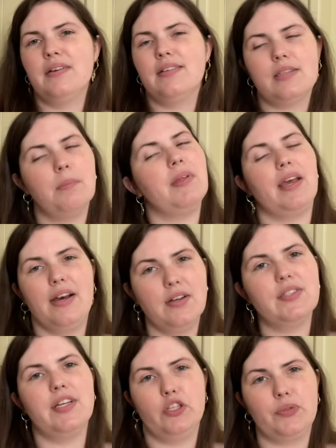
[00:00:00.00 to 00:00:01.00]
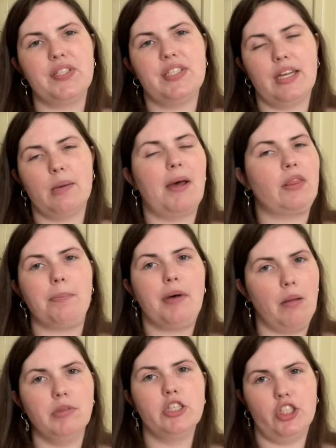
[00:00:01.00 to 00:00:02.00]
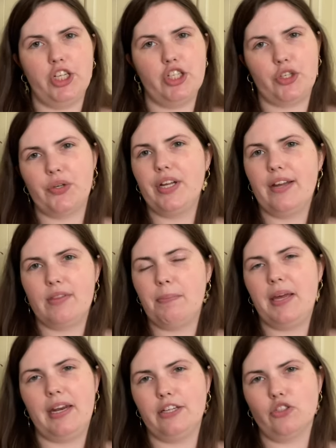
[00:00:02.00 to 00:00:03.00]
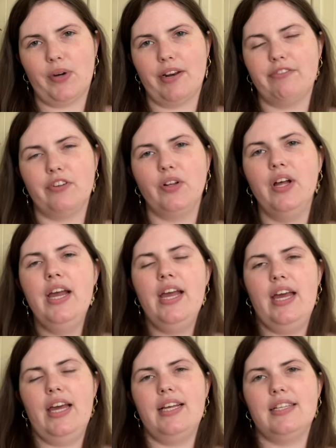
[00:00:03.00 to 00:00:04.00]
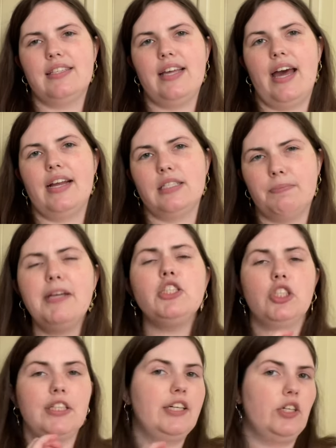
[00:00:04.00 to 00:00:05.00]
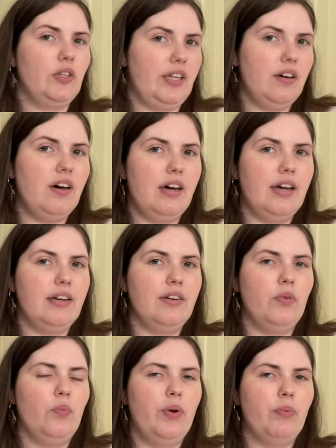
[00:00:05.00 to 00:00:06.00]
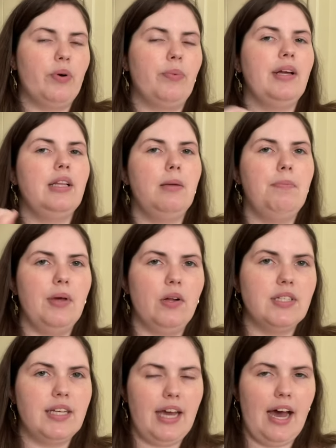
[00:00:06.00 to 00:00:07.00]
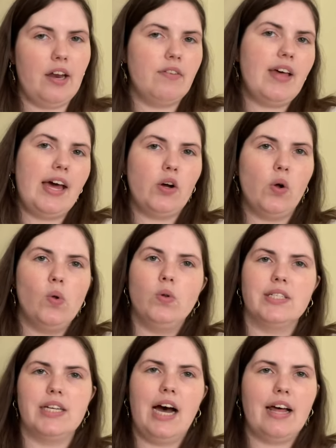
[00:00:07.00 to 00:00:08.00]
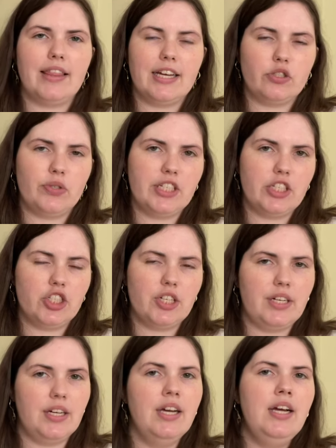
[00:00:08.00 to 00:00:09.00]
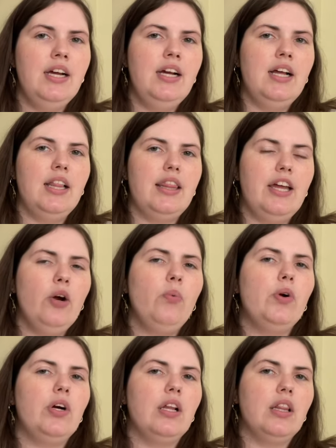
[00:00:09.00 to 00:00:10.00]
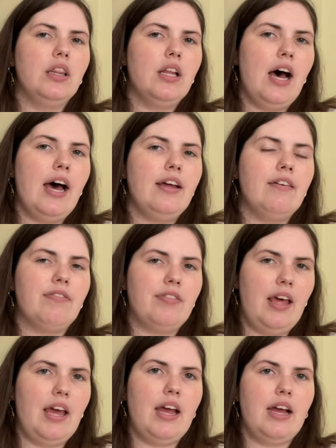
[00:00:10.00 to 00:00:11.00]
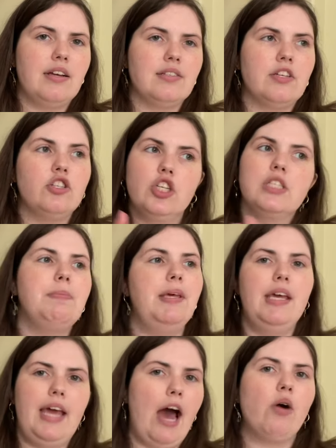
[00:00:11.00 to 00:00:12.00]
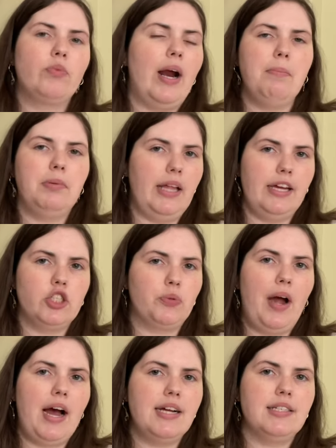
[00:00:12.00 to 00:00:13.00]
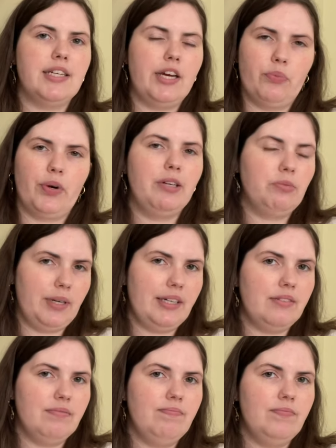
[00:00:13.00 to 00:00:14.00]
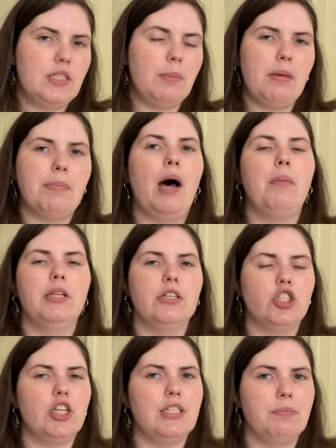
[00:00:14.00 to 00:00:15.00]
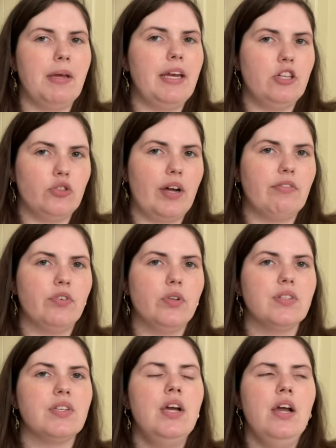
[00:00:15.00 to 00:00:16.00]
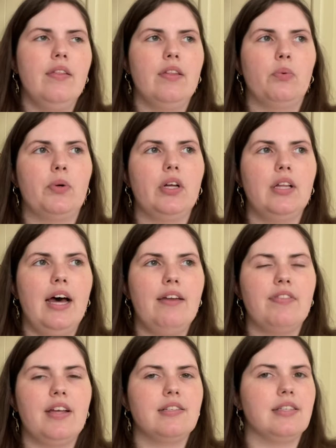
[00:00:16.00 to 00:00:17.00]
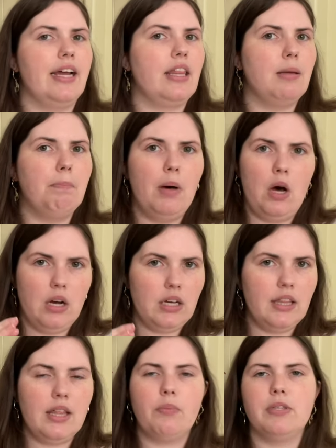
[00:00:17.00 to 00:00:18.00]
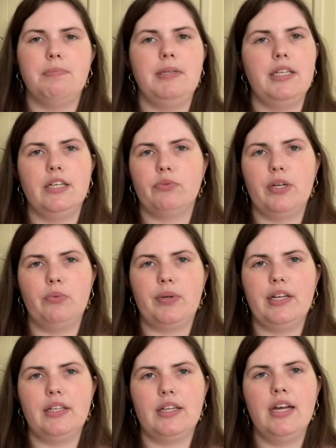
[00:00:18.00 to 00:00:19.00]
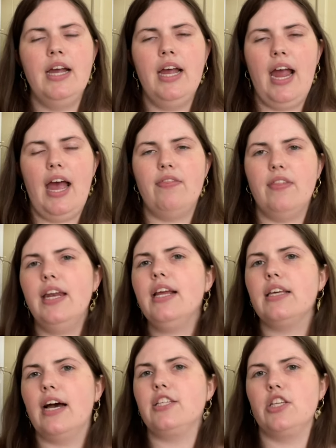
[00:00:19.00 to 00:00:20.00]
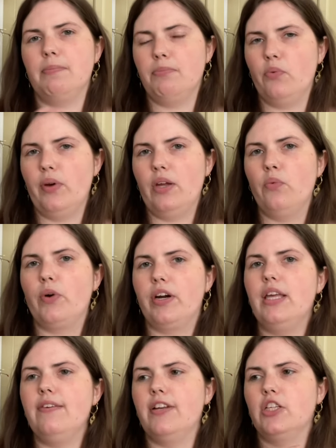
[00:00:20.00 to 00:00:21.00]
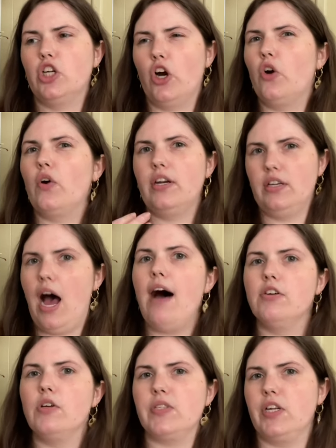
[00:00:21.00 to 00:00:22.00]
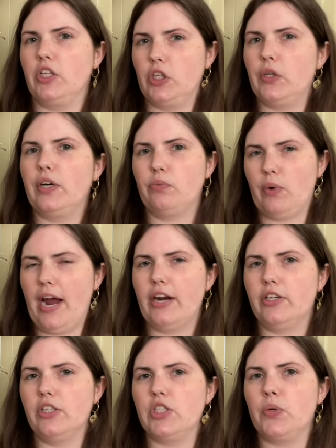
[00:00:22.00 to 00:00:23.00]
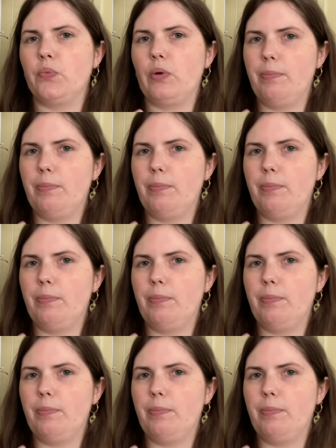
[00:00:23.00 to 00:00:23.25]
Something else interesting about the publishing journey of the Penny Dreadful is that, especially early on, when we're really building out of that old Gothic tradition, there were a lot of things just being outright plagiarized and rewritten to be published as Penny Dreadfuls. There were a lot of things like The Monk that was being rewritten, and then it got to the point where even current novels and current writers were